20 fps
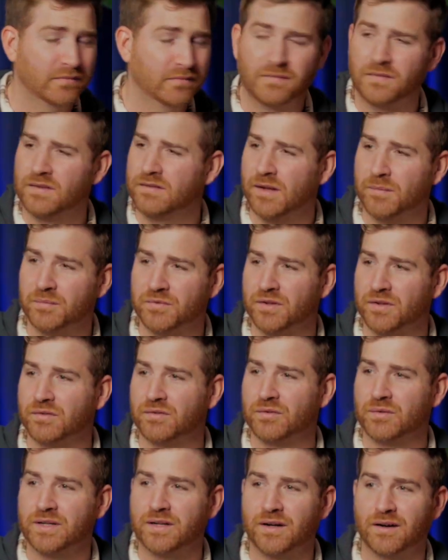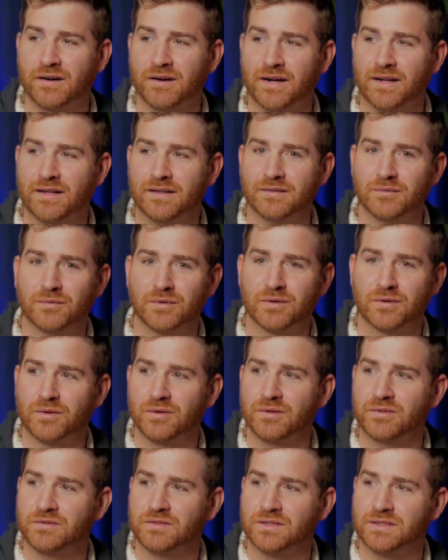This is episode 3 already. We're
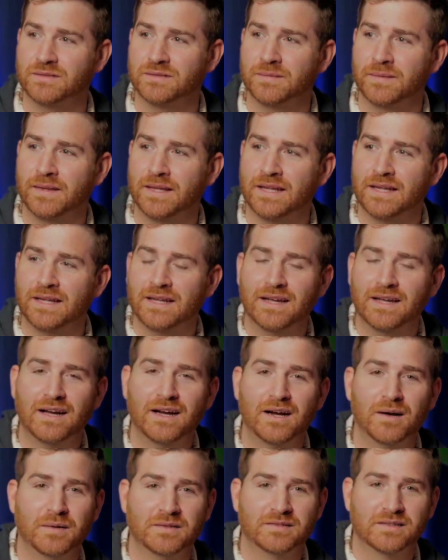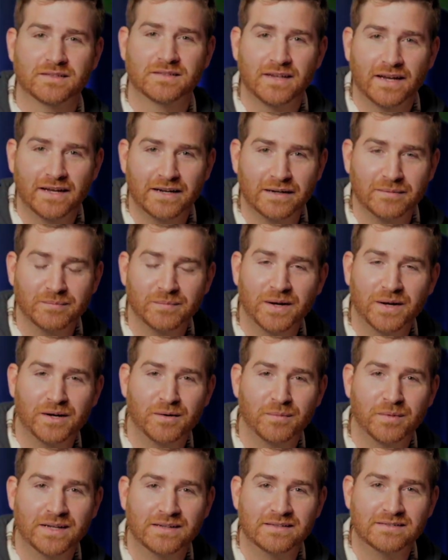cruising. That's exciting.
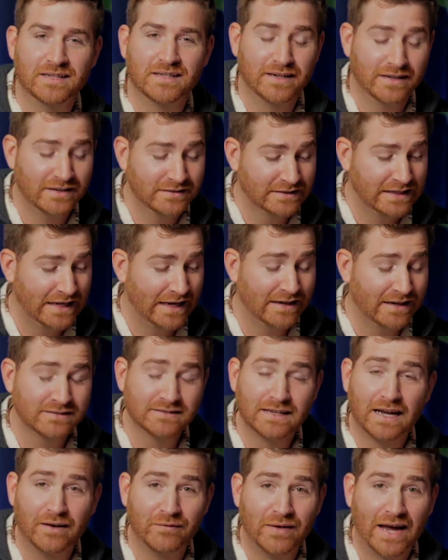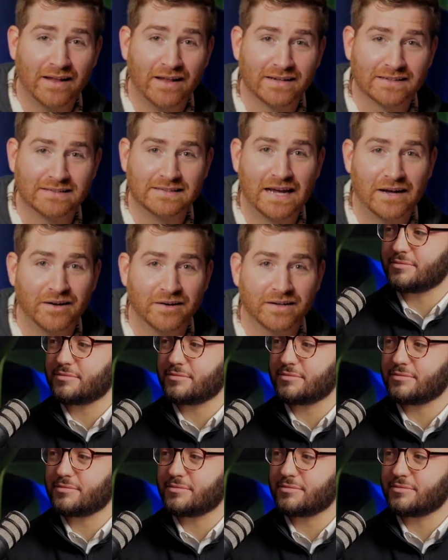And today's guest, I have Alec Downing.